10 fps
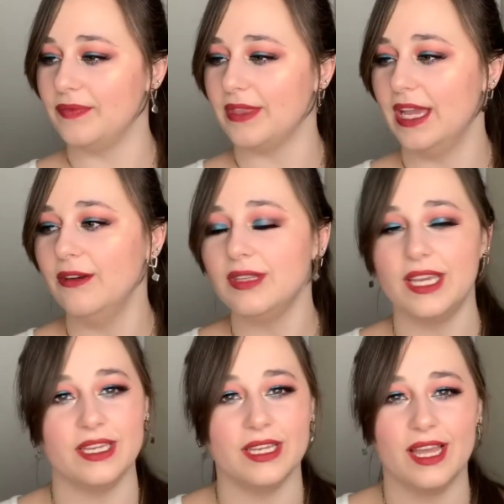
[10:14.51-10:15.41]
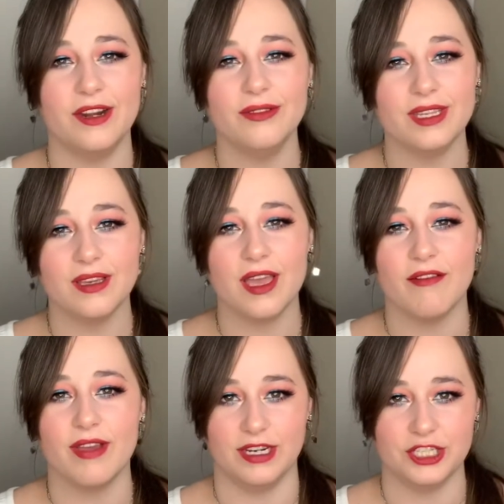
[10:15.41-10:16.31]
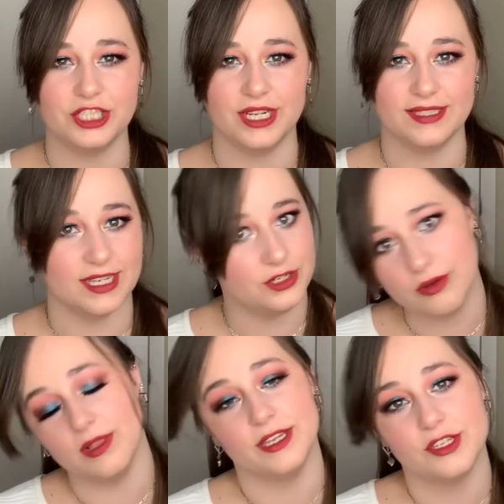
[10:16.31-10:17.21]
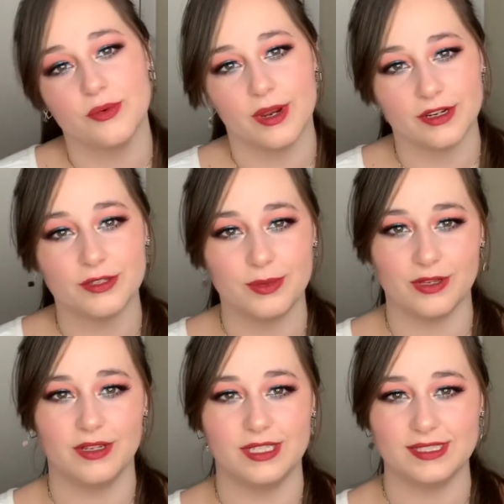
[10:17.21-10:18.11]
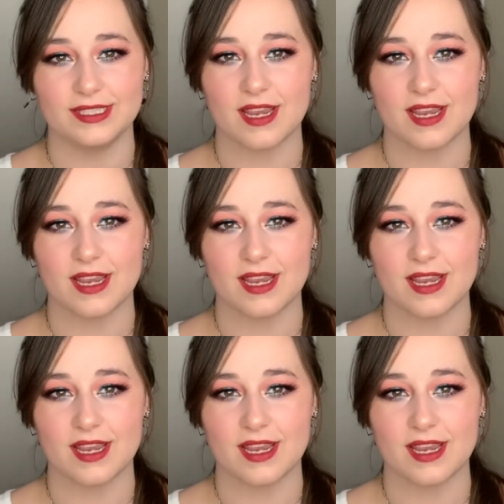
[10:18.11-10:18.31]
don't think I have any shades I don't like to wear, to be honest.